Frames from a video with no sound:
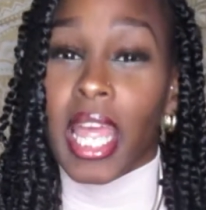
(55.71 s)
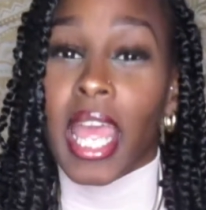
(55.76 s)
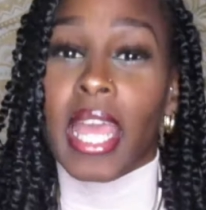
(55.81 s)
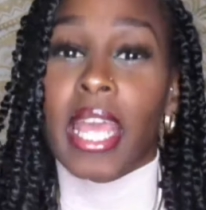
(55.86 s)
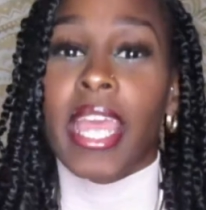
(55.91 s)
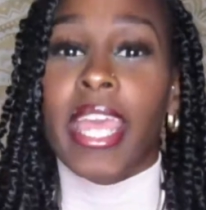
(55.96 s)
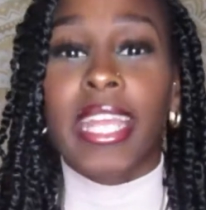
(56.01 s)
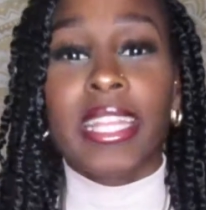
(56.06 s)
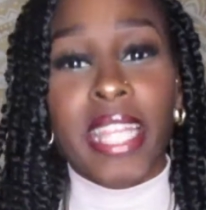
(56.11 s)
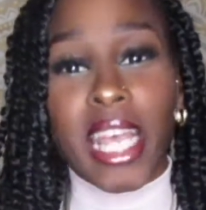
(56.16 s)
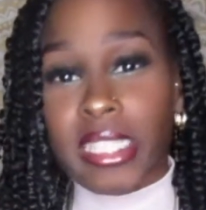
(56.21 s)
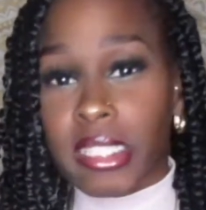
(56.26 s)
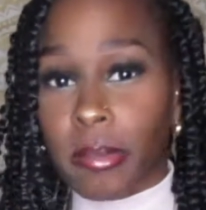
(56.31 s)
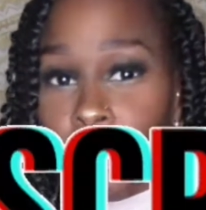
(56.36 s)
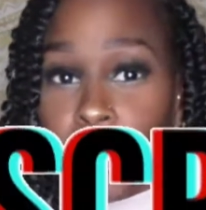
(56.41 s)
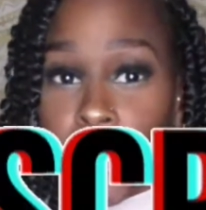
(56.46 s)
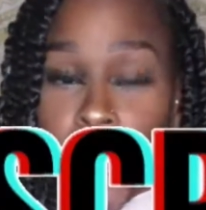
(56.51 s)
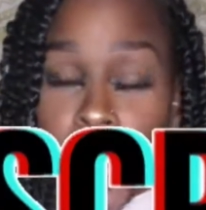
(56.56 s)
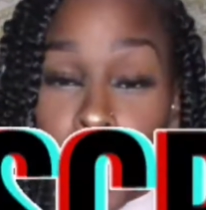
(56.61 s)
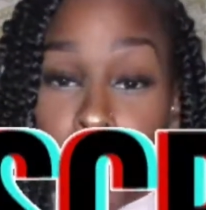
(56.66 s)
Hit that
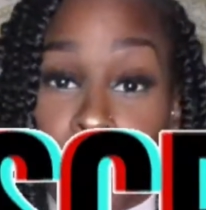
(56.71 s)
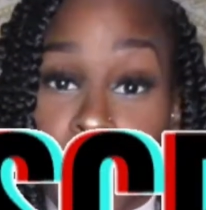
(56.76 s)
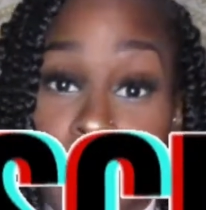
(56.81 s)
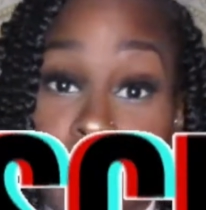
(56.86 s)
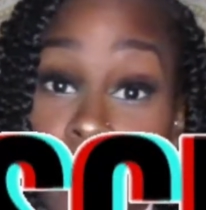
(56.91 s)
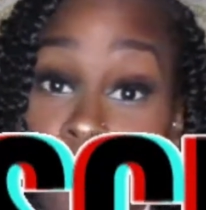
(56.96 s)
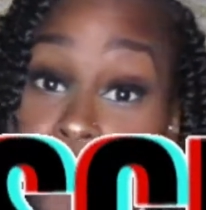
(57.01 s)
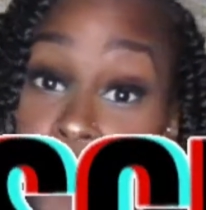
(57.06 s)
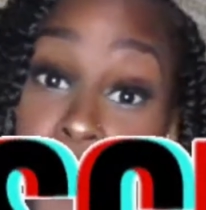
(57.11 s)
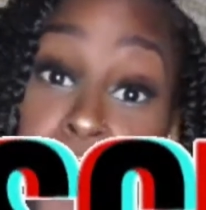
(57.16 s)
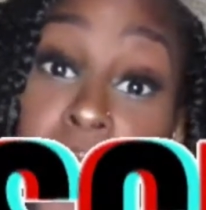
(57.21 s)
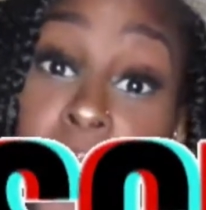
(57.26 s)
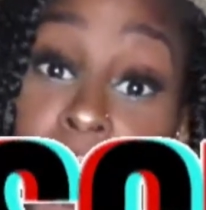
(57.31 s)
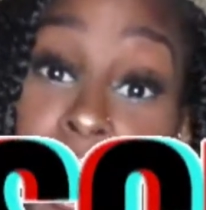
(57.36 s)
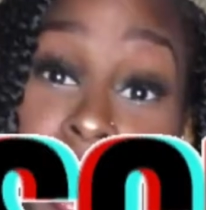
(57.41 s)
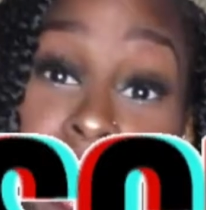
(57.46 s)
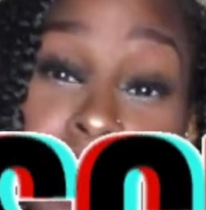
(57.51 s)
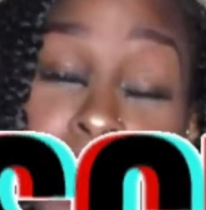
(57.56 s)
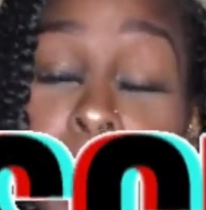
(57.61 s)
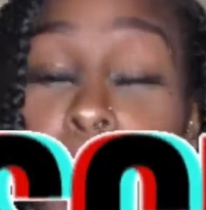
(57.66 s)
subscribe button. If you're new
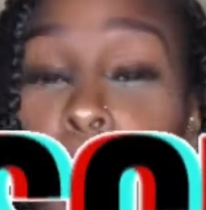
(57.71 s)
here,